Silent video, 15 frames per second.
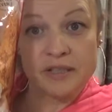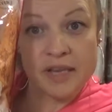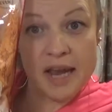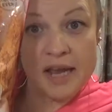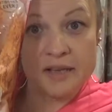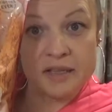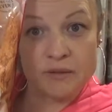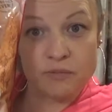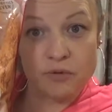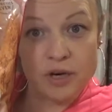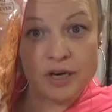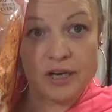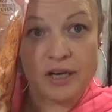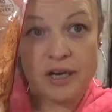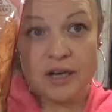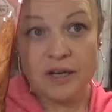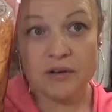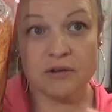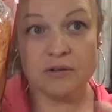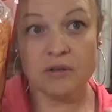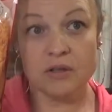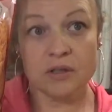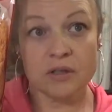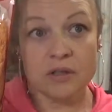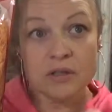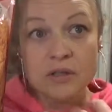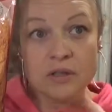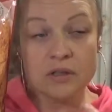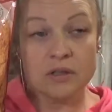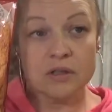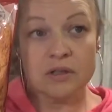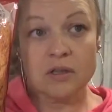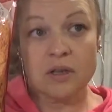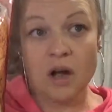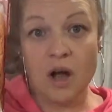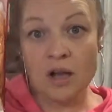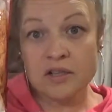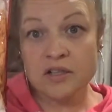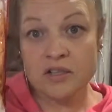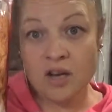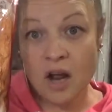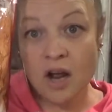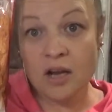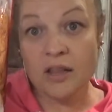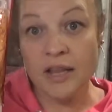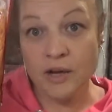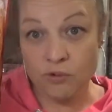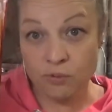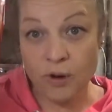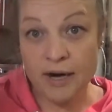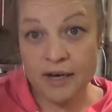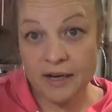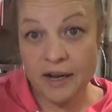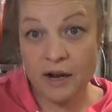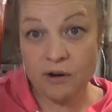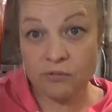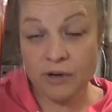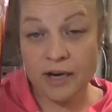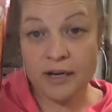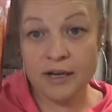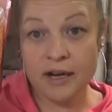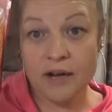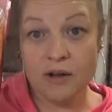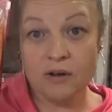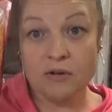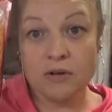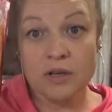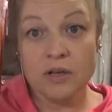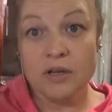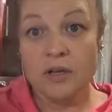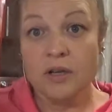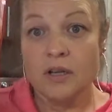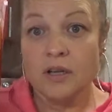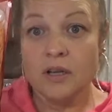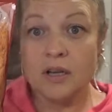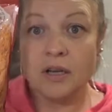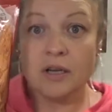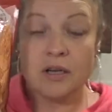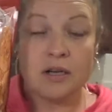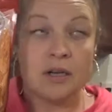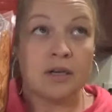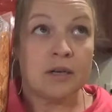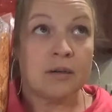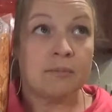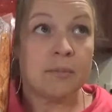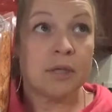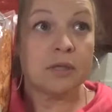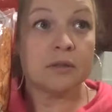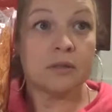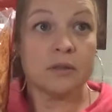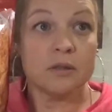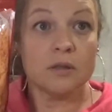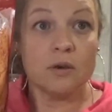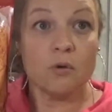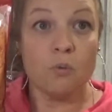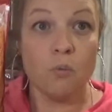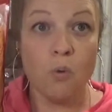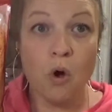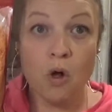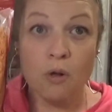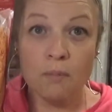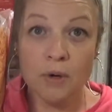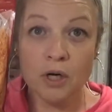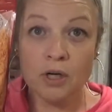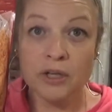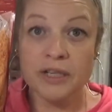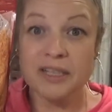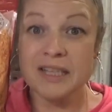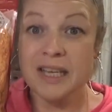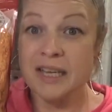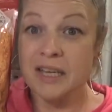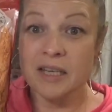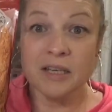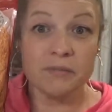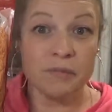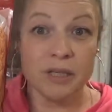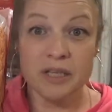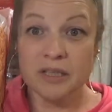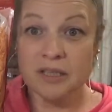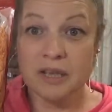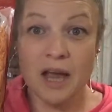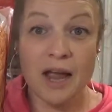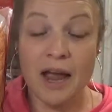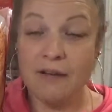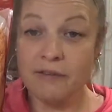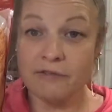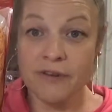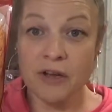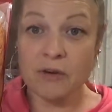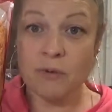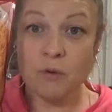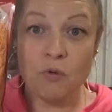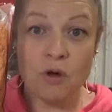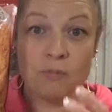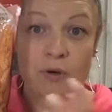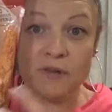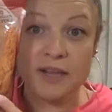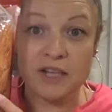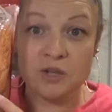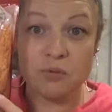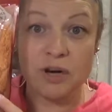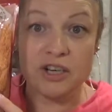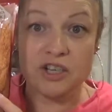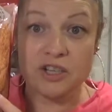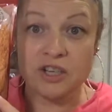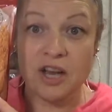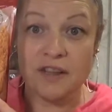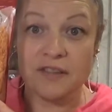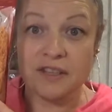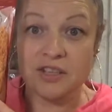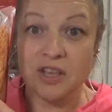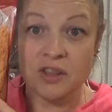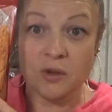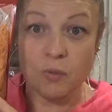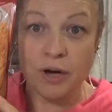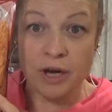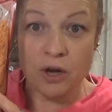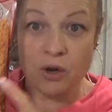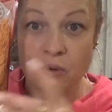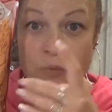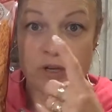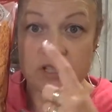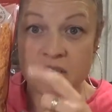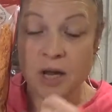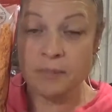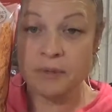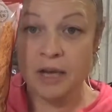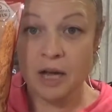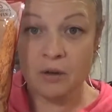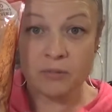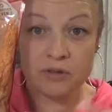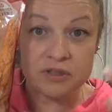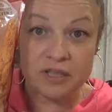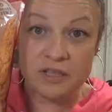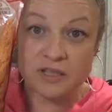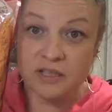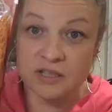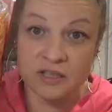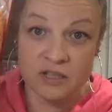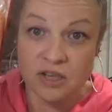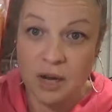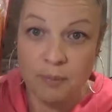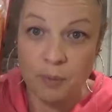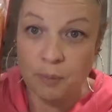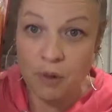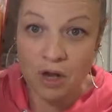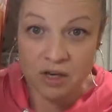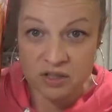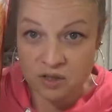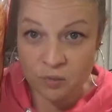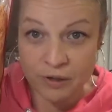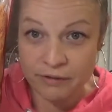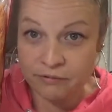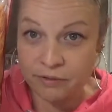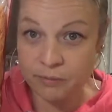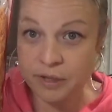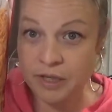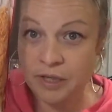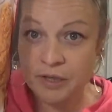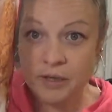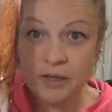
has them right now, on stock, like right now. Walmart is hit and miss. I haven't found them at Walmart. That's where I just got this on the way home. We stopped at Albertsons. It's a couple blocks away from me.